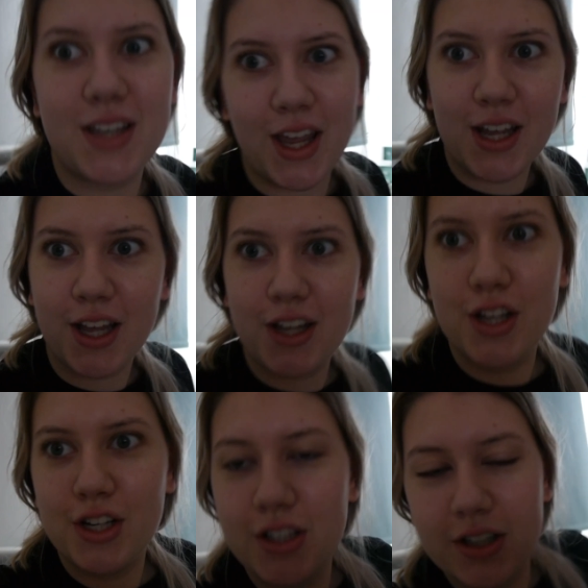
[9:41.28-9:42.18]

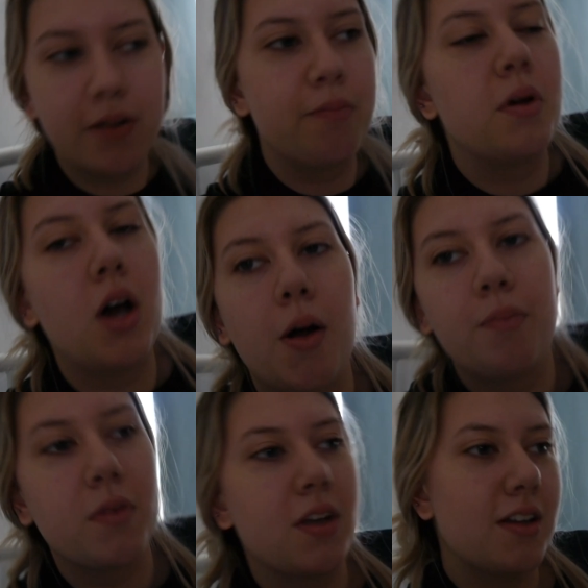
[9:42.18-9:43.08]
naked, but
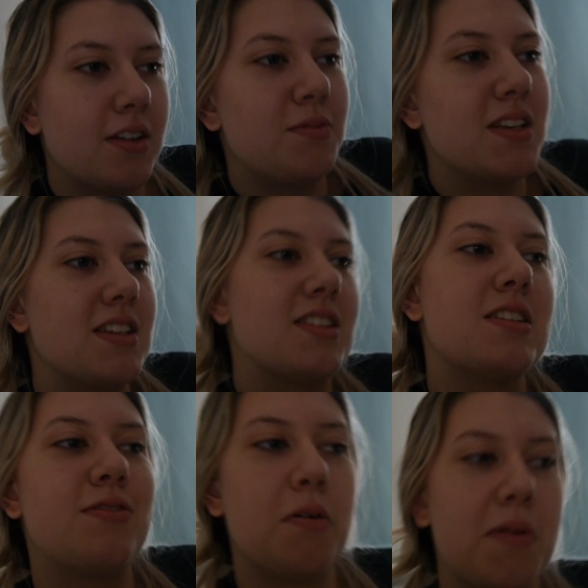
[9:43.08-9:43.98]
um, my
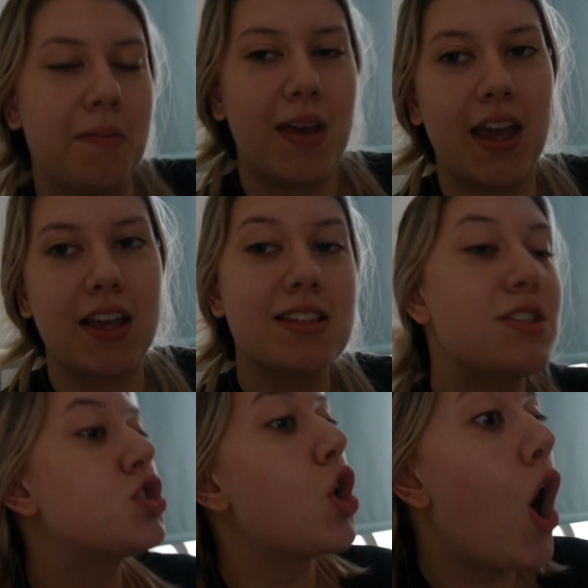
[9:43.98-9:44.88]
sister's filming me.
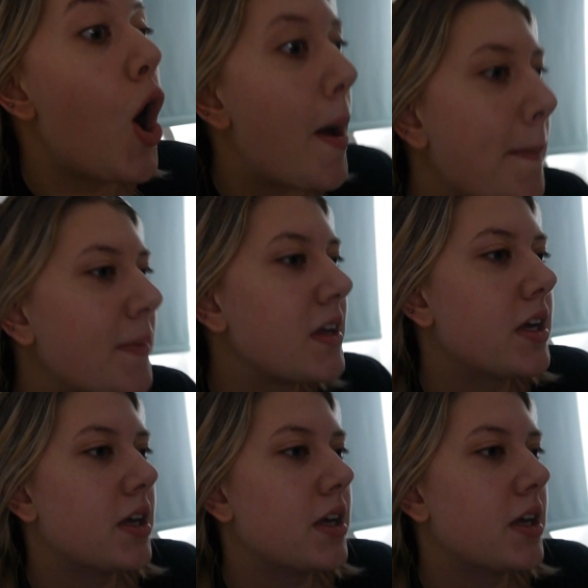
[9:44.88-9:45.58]
Stop!